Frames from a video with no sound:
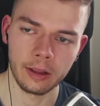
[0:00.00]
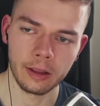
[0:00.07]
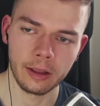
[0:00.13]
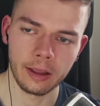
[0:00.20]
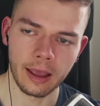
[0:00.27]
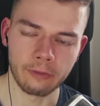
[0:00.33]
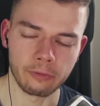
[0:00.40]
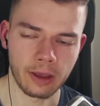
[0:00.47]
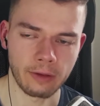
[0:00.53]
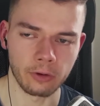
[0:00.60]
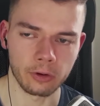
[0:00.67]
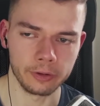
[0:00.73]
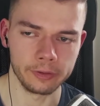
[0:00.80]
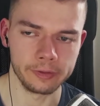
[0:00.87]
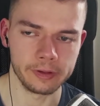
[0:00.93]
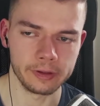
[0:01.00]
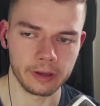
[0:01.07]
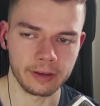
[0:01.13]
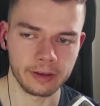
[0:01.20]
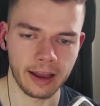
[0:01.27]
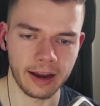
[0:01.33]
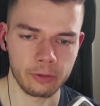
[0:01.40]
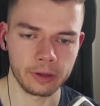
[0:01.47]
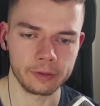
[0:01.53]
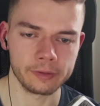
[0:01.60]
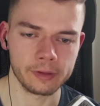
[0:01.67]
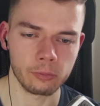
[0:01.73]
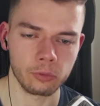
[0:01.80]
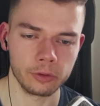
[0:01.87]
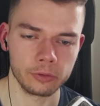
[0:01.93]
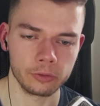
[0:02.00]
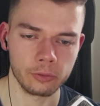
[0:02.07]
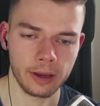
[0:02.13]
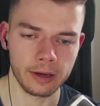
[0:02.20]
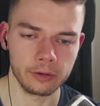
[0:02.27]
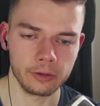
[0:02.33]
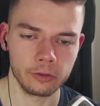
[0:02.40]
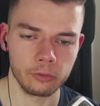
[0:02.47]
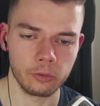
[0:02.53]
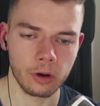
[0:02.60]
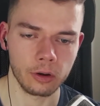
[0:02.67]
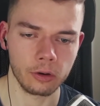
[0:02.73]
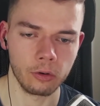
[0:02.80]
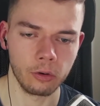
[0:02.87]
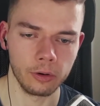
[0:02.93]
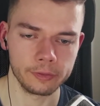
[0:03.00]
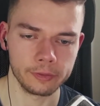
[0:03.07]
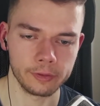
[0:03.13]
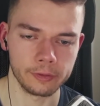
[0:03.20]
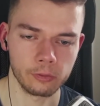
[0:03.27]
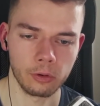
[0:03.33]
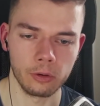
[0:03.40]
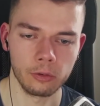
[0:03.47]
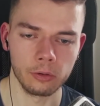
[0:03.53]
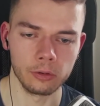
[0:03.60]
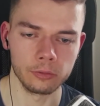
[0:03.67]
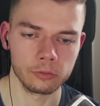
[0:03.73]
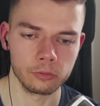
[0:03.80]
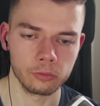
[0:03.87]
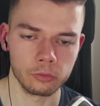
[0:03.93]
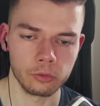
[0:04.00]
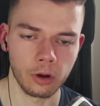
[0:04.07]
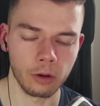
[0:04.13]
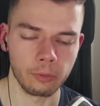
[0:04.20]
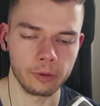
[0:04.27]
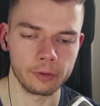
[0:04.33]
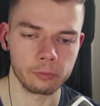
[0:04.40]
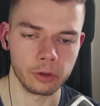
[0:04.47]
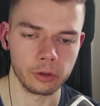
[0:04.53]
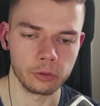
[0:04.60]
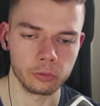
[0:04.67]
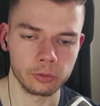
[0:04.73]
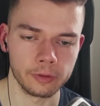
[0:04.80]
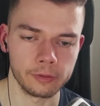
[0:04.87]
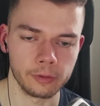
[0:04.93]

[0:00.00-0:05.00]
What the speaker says: Have you ever considered hiring someone to edit your courses, or do you always want to do this